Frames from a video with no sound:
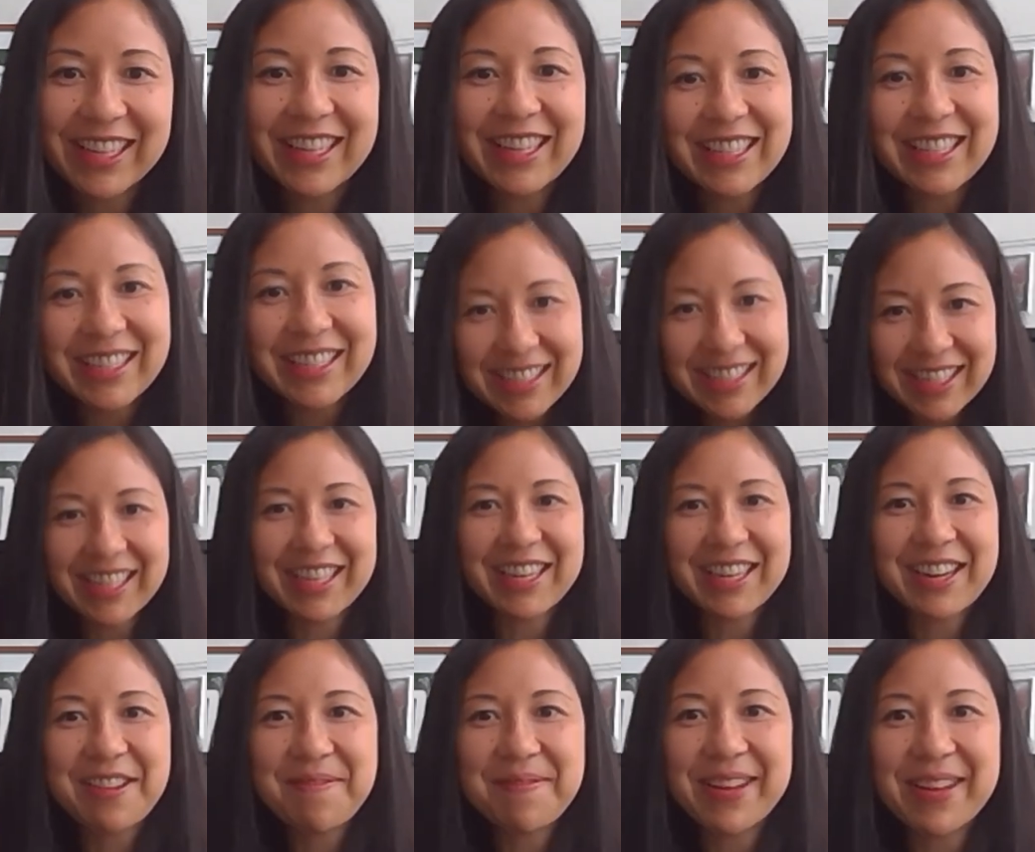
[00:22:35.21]
this
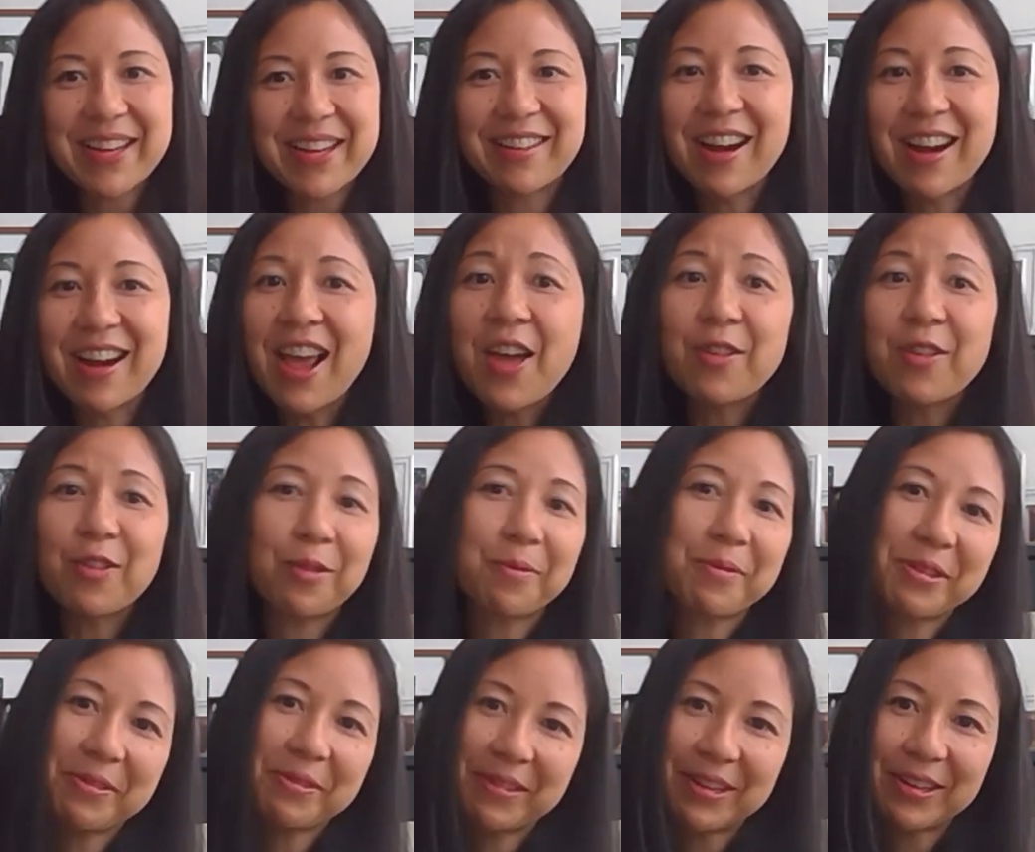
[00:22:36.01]
year, but
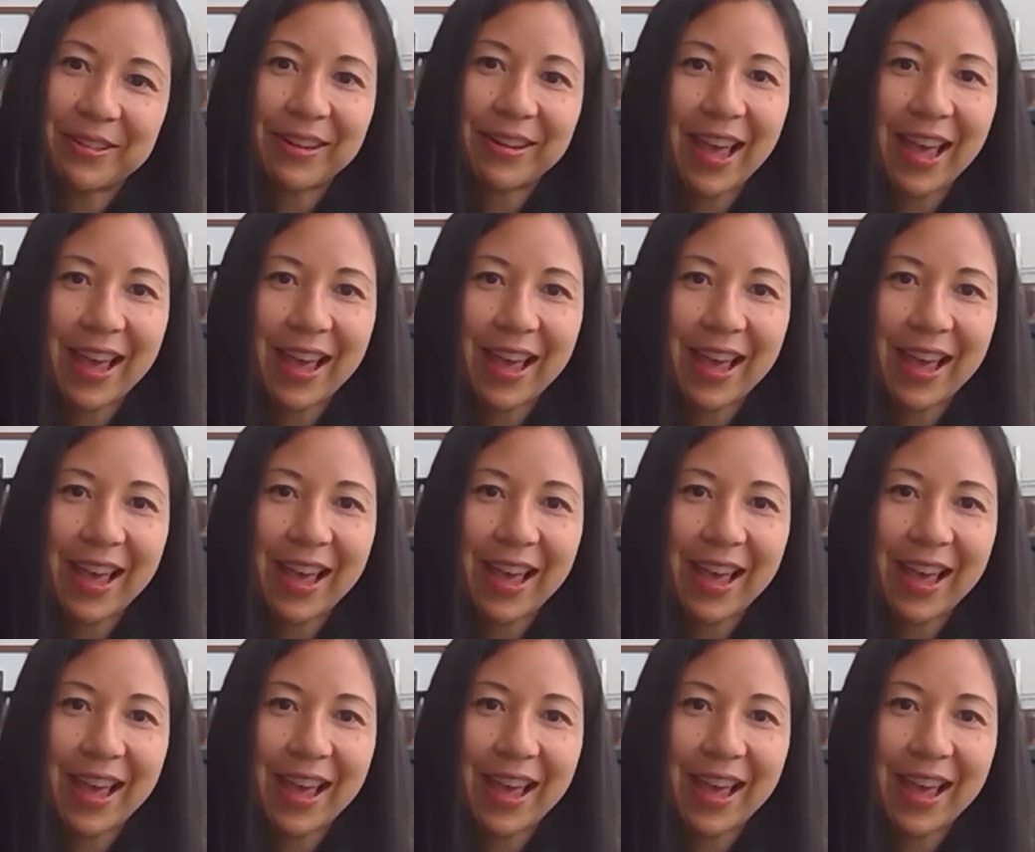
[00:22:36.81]
normally we don't